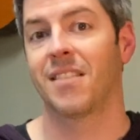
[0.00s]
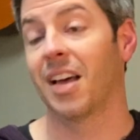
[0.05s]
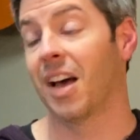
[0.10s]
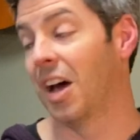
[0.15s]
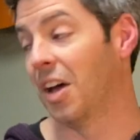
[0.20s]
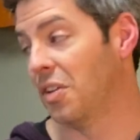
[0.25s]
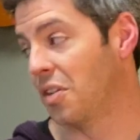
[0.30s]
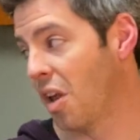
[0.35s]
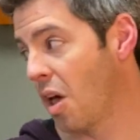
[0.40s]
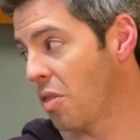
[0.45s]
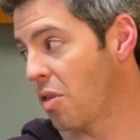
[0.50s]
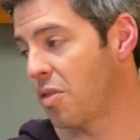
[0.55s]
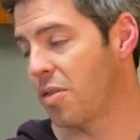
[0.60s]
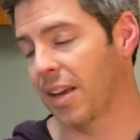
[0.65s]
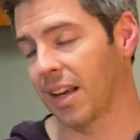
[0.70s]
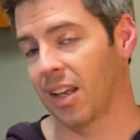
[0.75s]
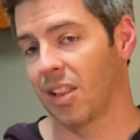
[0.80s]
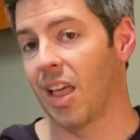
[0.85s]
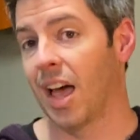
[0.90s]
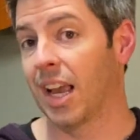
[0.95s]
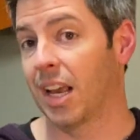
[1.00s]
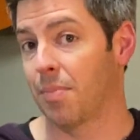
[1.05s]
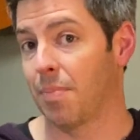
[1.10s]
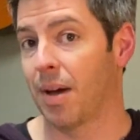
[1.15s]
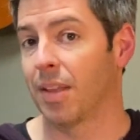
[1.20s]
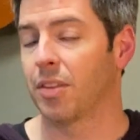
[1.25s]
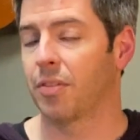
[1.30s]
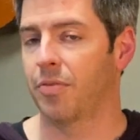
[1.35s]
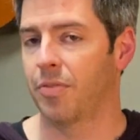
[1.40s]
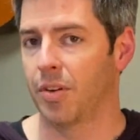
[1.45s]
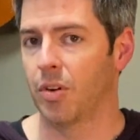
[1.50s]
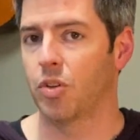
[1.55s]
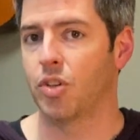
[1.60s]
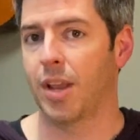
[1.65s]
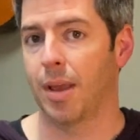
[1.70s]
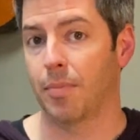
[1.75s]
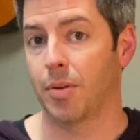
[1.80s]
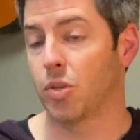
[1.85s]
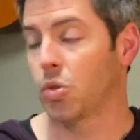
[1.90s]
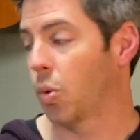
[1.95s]
Another thing I like about the Fender
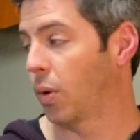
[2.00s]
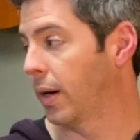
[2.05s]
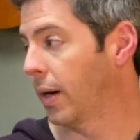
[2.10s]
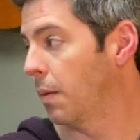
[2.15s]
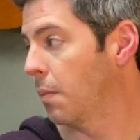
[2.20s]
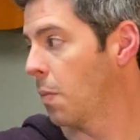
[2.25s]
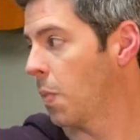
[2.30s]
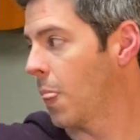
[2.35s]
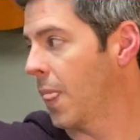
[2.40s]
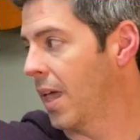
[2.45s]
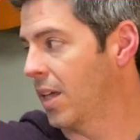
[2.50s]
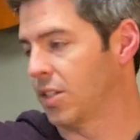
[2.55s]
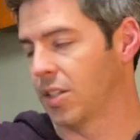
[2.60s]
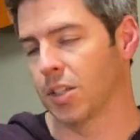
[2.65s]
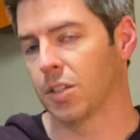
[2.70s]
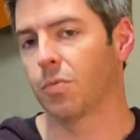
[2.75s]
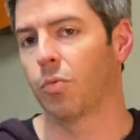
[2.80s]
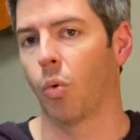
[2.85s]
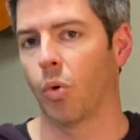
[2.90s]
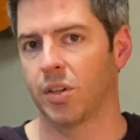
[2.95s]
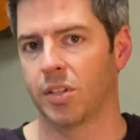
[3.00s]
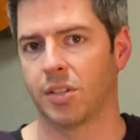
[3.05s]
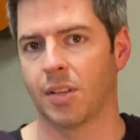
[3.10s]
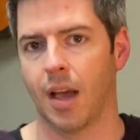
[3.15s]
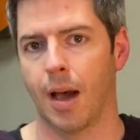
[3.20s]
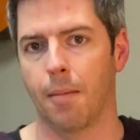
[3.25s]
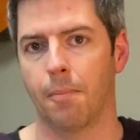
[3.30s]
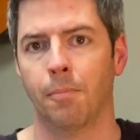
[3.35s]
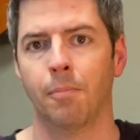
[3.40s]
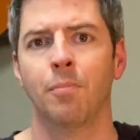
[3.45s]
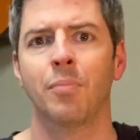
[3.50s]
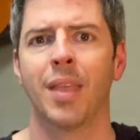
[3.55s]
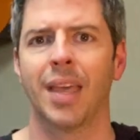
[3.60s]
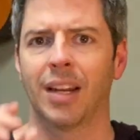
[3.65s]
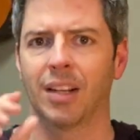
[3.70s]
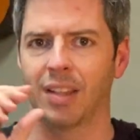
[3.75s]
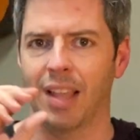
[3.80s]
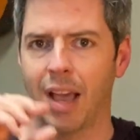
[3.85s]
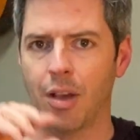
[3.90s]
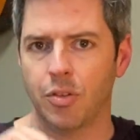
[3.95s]
Champion 20 is this voice knob. It
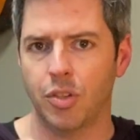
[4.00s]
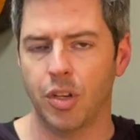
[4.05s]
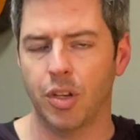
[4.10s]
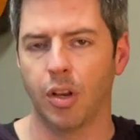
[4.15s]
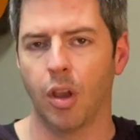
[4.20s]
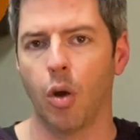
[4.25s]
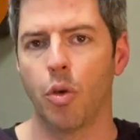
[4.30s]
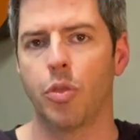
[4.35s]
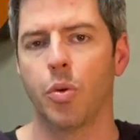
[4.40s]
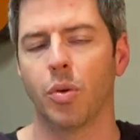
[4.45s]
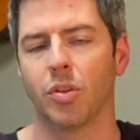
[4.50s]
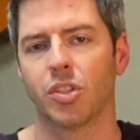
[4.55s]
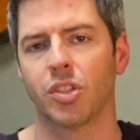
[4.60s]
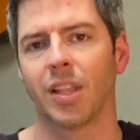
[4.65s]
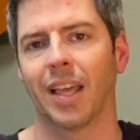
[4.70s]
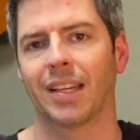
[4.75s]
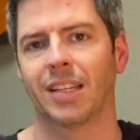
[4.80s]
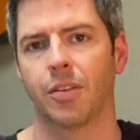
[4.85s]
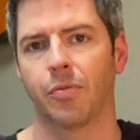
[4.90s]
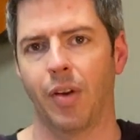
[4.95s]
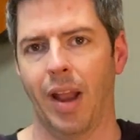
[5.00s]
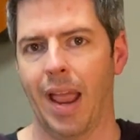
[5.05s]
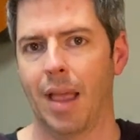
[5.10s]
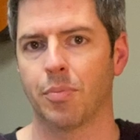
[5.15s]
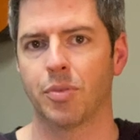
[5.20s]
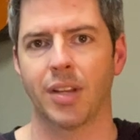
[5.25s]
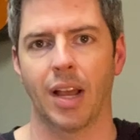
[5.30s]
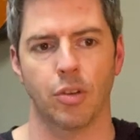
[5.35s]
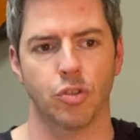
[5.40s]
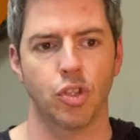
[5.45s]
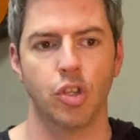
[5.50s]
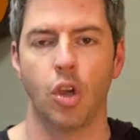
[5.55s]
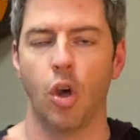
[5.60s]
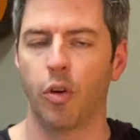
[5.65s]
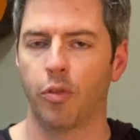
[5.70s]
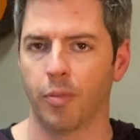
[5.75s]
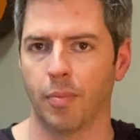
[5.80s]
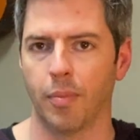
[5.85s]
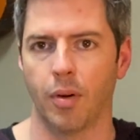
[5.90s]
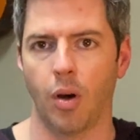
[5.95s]
allows you to go through and select different amp styles. You can go
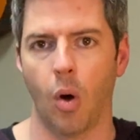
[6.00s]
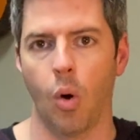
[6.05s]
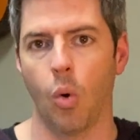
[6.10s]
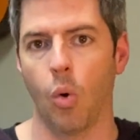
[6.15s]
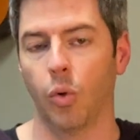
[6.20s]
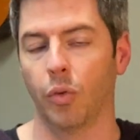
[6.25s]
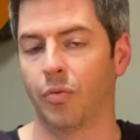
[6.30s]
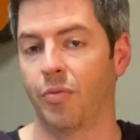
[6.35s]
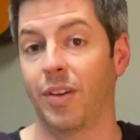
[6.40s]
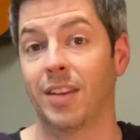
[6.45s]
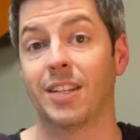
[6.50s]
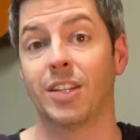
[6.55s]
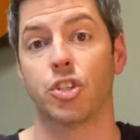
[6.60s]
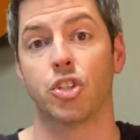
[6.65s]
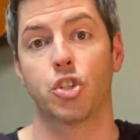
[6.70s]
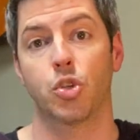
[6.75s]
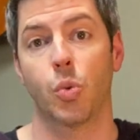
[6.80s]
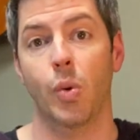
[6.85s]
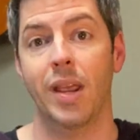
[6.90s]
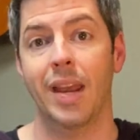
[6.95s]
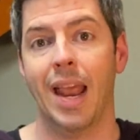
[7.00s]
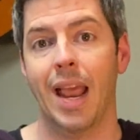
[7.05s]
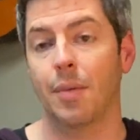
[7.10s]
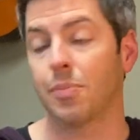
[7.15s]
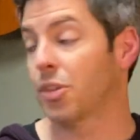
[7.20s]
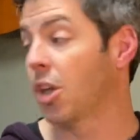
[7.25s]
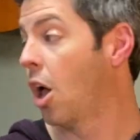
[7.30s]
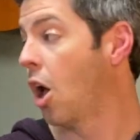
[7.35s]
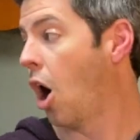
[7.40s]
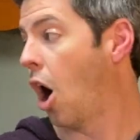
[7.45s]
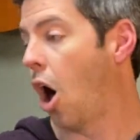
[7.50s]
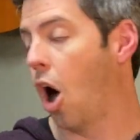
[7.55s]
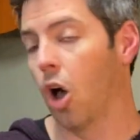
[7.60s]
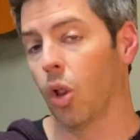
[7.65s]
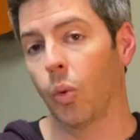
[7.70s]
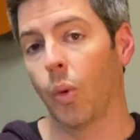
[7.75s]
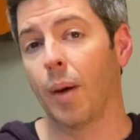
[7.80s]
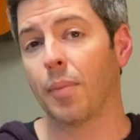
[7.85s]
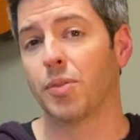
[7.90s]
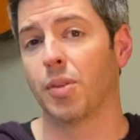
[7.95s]
from old vintage tweed amps all the
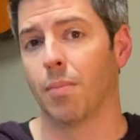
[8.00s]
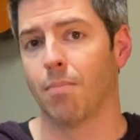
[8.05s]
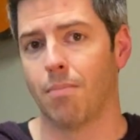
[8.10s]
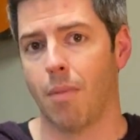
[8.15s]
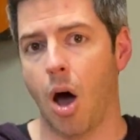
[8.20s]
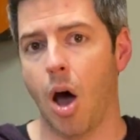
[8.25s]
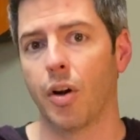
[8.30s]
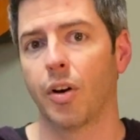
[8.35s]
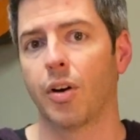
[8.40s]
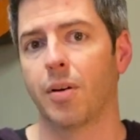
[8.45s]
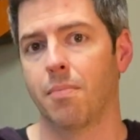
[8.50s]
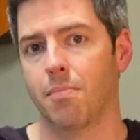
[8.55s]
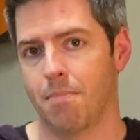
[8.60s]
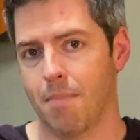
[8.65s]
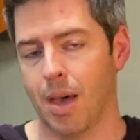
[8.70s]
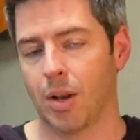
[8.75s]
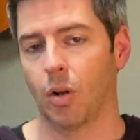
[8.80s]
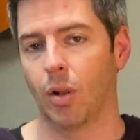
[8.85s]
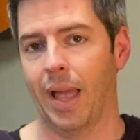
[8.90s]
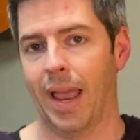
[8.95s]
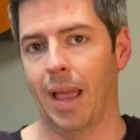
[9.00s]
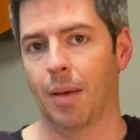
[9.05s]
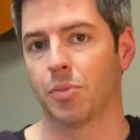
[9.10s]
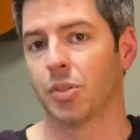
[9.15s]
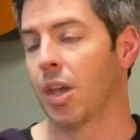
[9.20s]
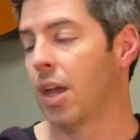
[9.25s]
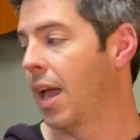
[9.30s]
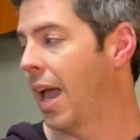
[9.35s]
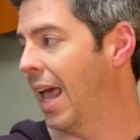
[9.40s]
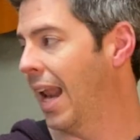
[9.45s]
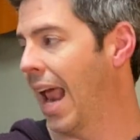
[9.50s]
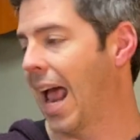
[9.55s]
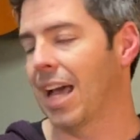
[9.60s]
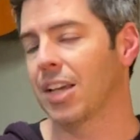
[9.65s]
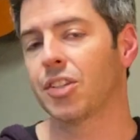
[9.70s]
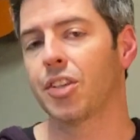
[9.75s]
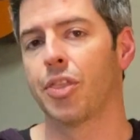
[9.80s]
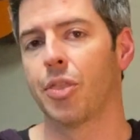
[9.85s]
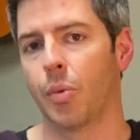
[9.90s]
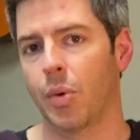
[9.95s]
way up to modern metal amps. And it
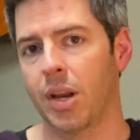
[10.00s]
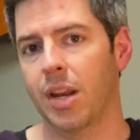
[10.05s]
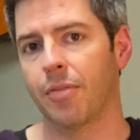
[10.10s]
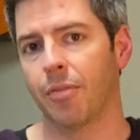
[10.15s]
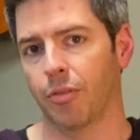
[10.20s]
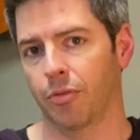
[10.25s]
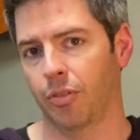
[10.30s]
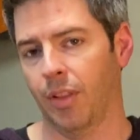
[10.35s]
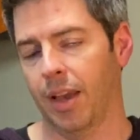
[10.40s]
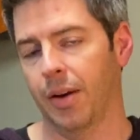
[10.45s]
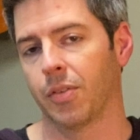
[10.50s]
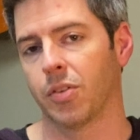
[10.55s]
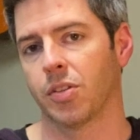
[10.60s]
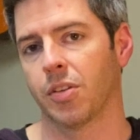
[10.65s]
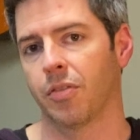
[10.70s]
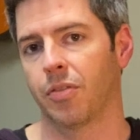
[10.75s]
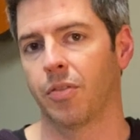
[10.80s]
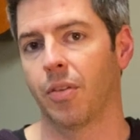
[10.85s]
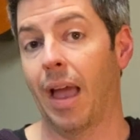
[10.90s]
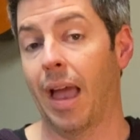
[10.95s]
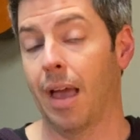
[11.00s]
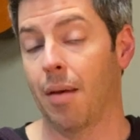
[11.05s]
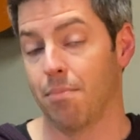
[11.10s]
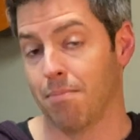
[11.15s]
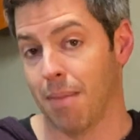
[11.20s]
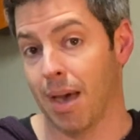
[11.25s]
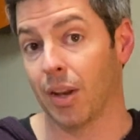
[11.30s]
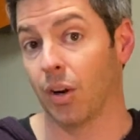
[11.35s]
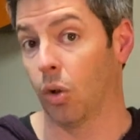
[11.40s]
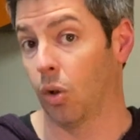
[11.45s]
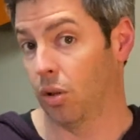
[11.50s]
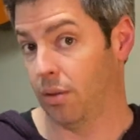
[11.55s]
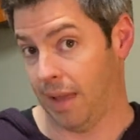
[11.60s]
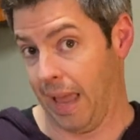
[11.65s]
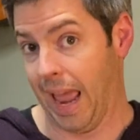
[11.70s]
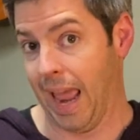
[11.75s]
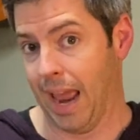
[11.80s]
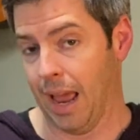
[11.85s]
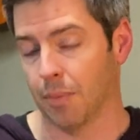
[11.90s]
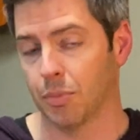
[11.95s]
has three different flavors of metal
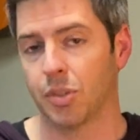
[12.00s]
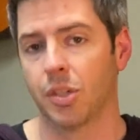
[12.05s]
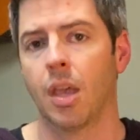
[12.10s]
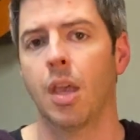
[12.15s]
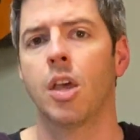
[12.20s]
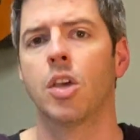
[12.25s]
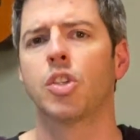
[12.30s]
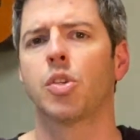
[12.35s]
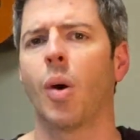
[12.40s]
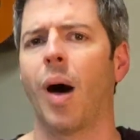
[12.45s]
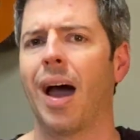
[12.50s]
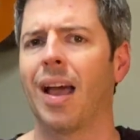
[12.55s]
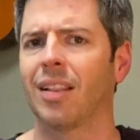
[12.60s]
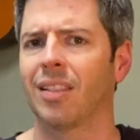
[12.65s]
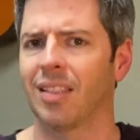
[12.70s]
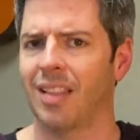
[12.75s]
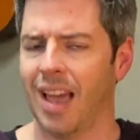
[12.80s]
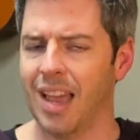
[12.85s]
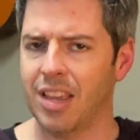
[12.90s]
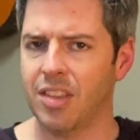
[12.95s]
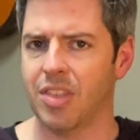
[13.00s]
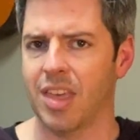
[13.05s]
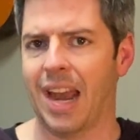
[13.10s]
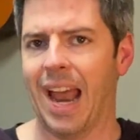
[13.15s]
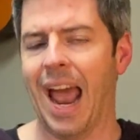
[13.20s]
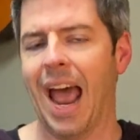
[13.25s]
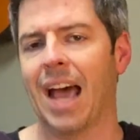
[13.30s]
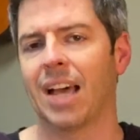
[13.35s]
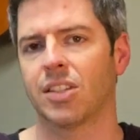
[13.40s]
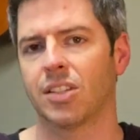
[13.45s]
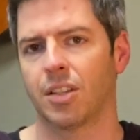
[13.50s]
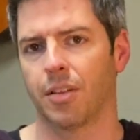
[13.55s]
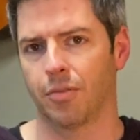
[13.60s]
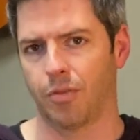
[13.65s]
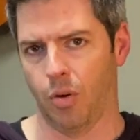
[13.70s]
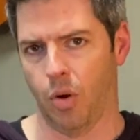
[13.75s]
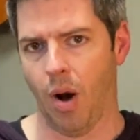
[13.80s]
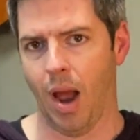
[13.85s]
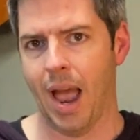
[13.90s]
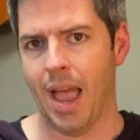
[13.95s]
amps. So I like that it has the
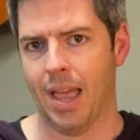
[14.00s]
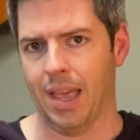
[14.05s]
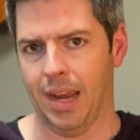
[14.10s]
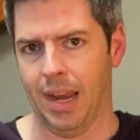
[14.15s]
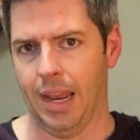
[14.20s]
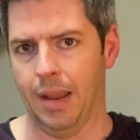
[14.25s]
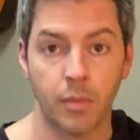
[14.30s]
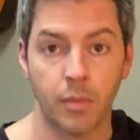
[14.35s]
variety.